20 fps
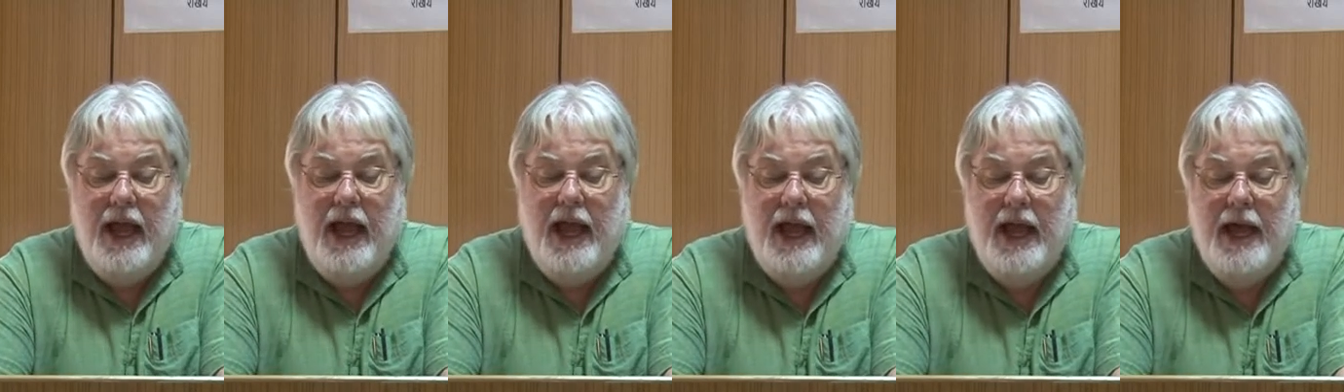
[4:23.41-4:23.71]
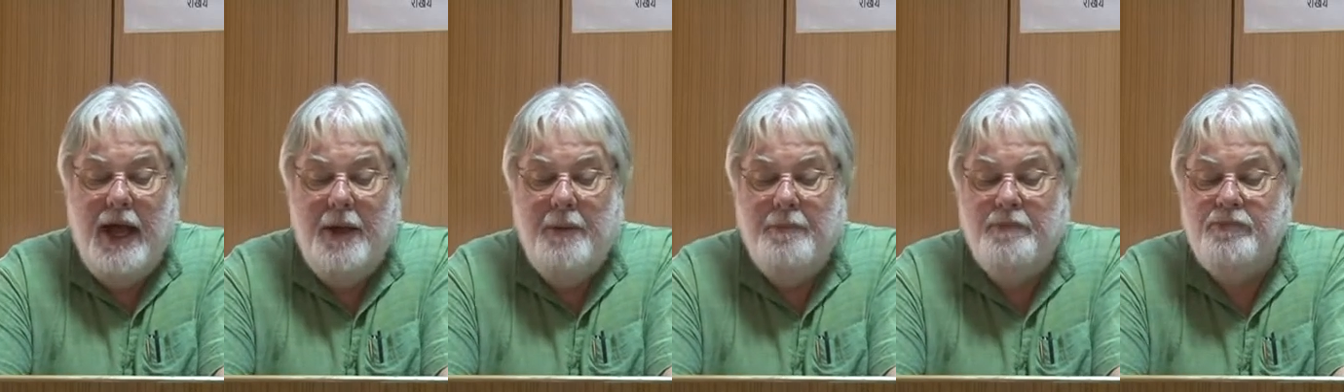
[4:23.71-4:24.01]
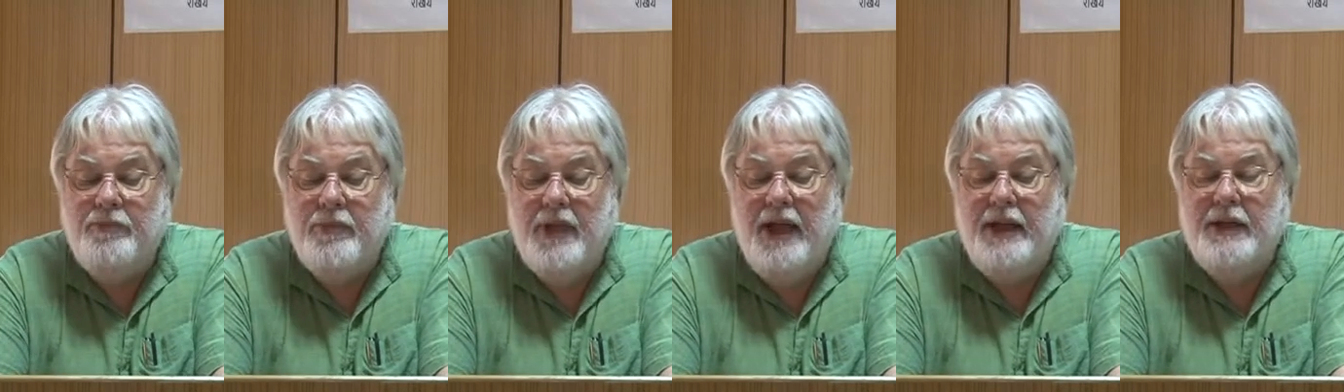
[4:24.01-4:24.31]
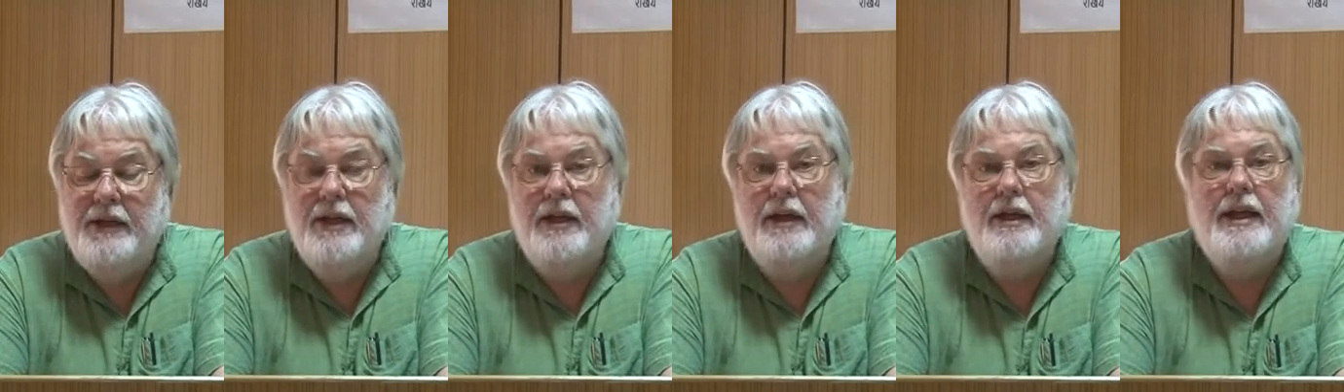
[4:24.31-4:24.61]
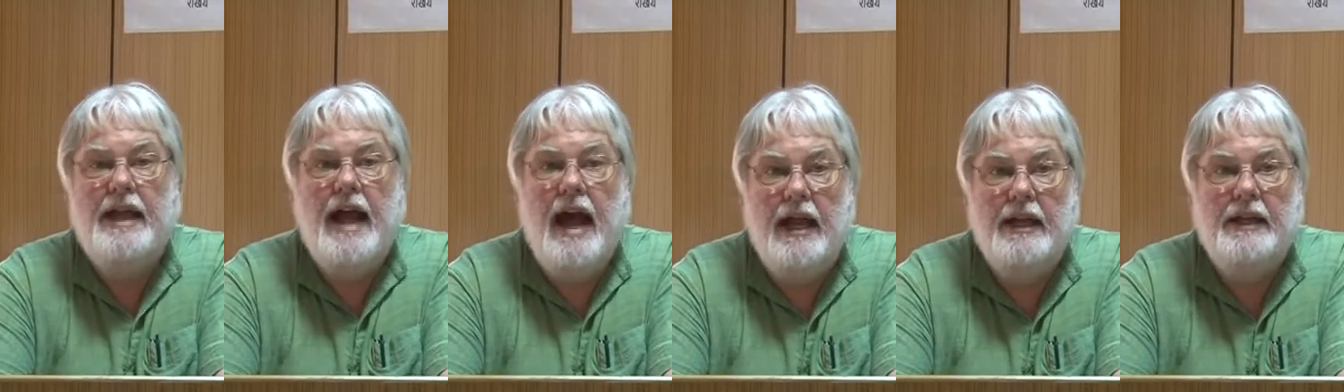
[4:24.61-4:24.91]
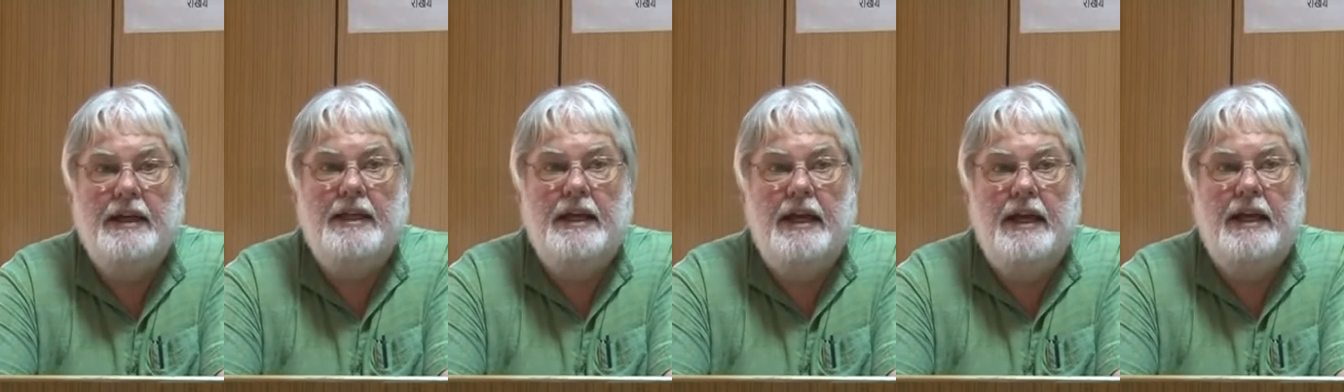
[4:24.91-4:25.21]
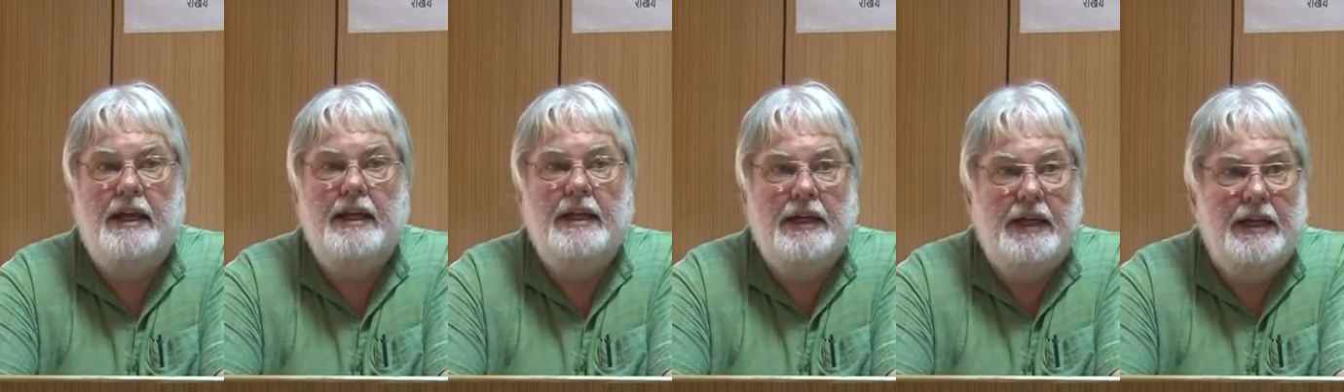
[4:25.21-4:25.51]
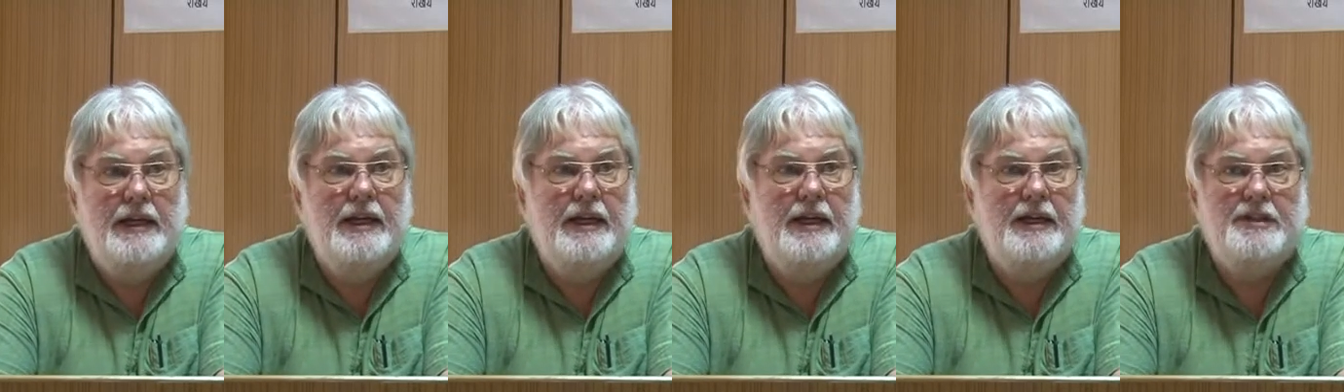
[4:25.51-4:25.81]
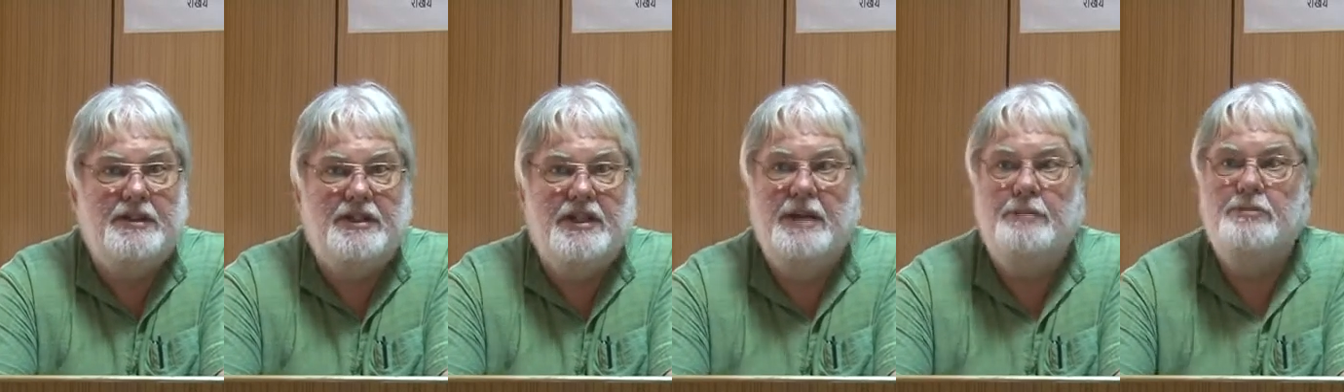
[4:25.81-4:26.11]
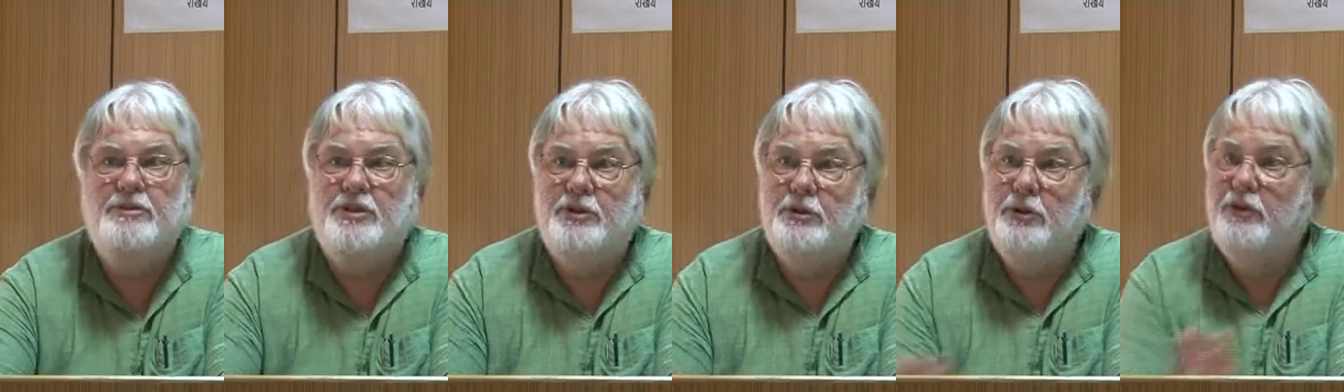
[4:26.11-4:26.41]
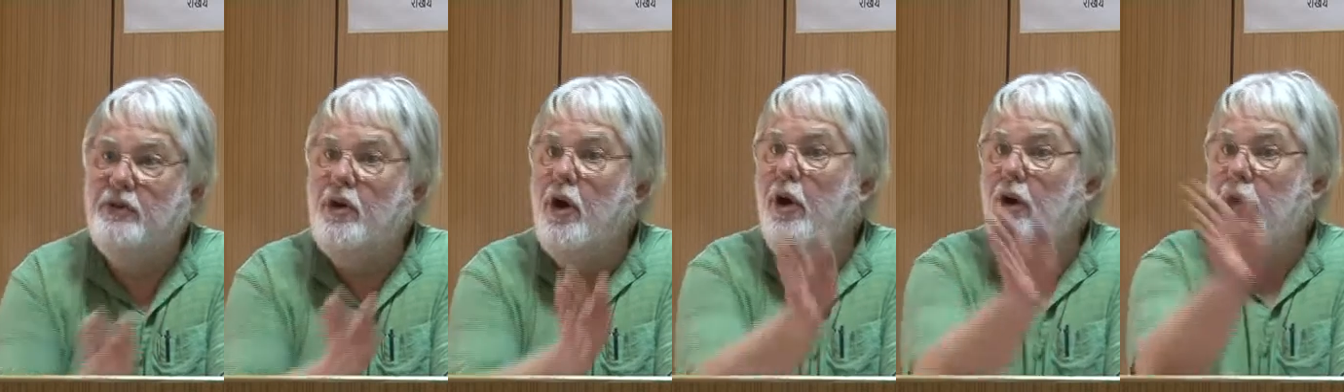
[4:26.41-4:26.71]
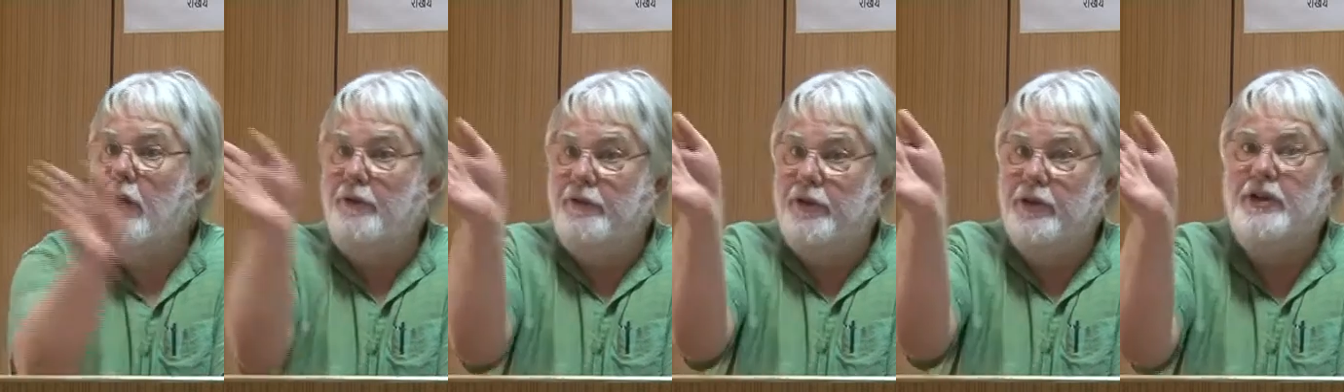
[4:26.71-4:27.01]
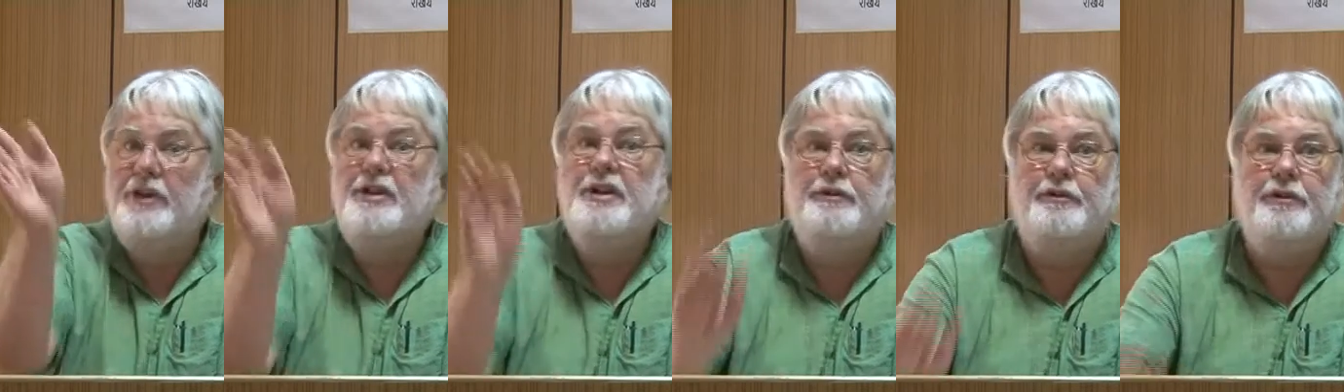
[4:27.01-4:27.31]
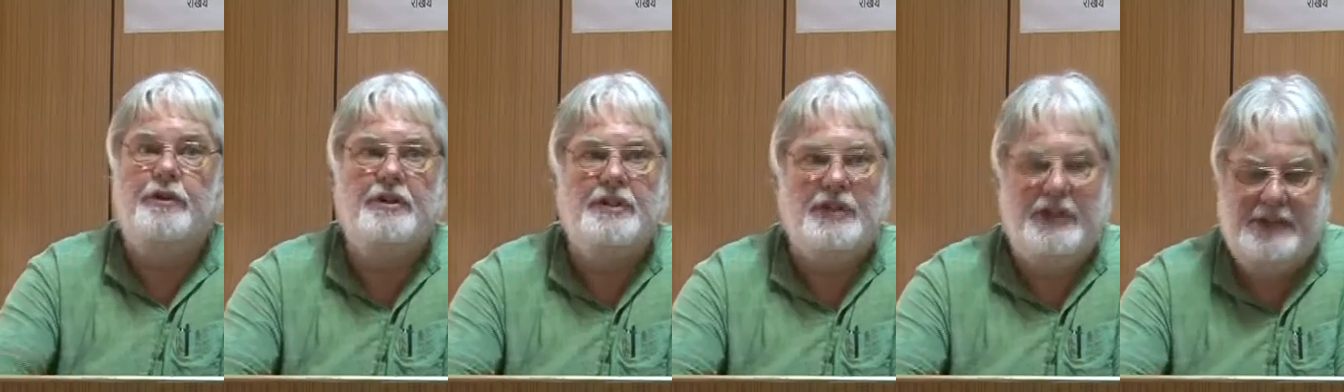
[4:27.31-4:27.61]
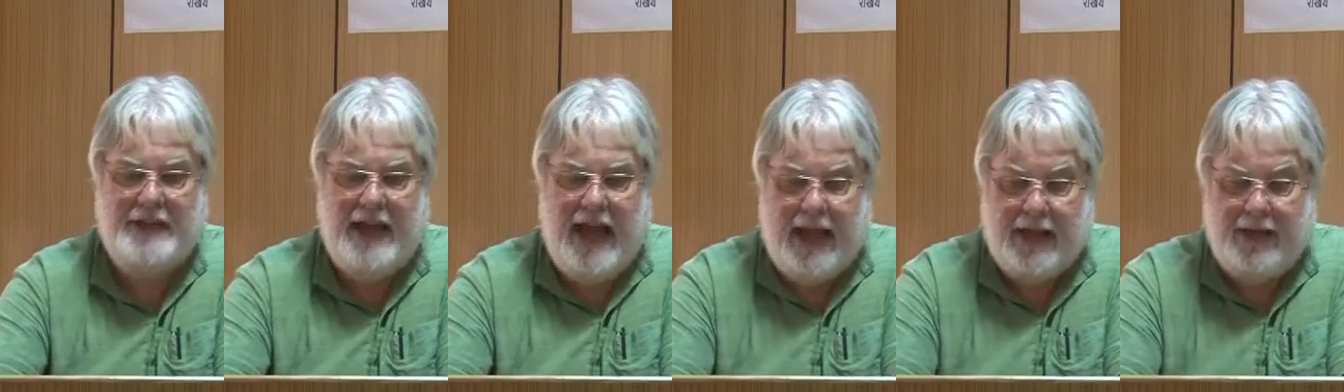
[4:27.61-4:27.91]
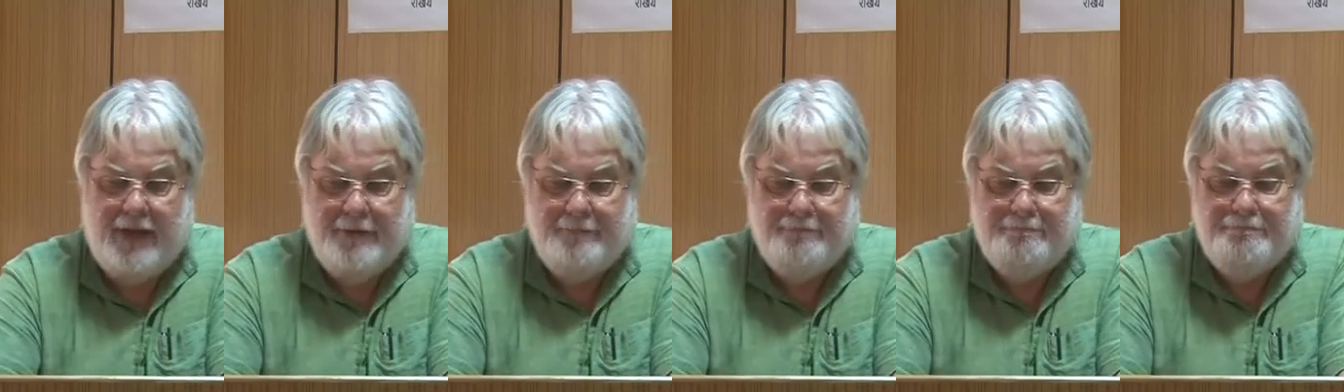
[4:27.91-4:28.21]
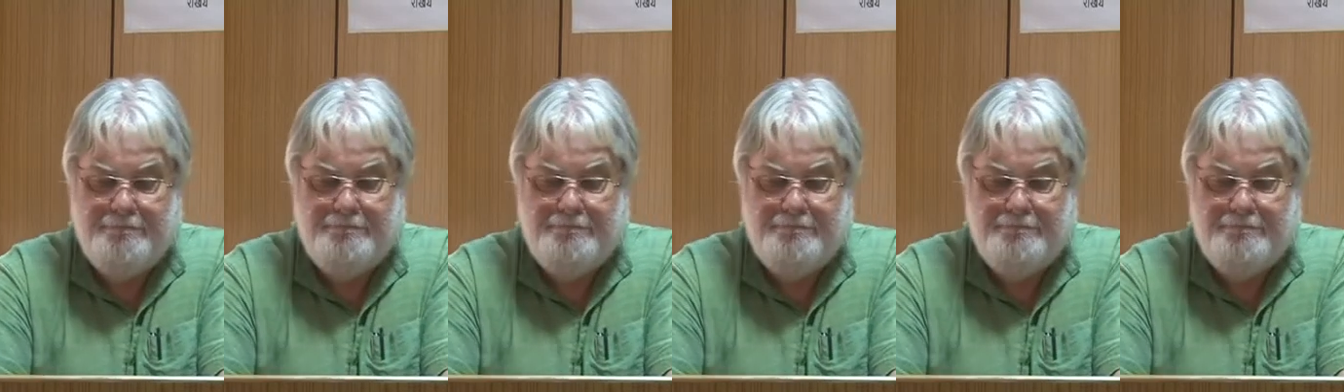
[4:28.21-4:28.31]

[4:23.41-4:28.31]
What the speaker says: and Gandhi in India seems to have gone off on a different tack.